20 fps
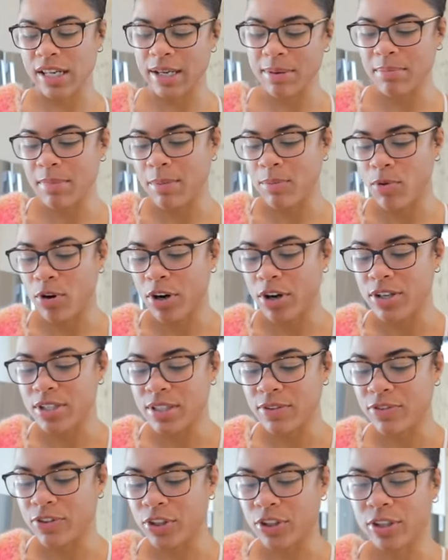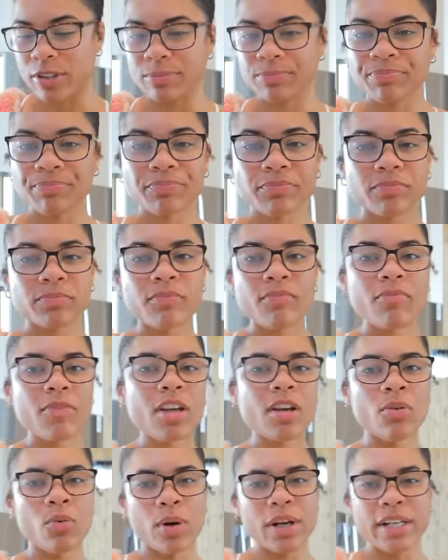like memoirs if you're
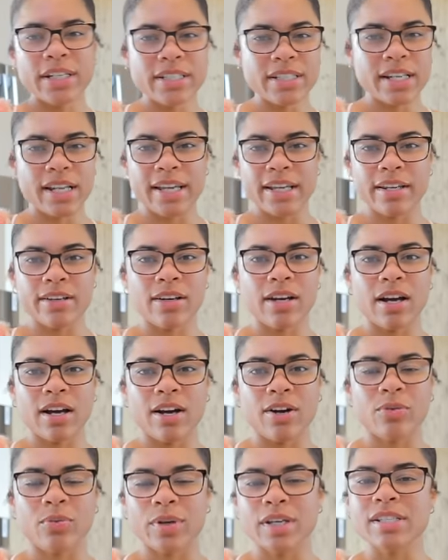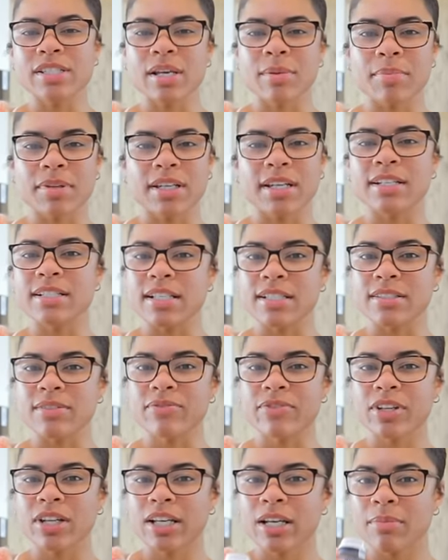wanting to like uh, read something that doesn't
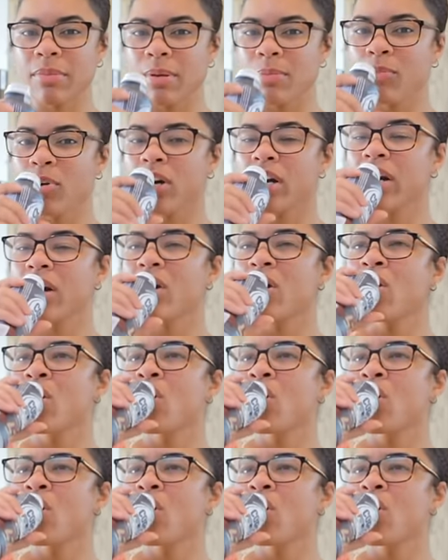feel like a memoir.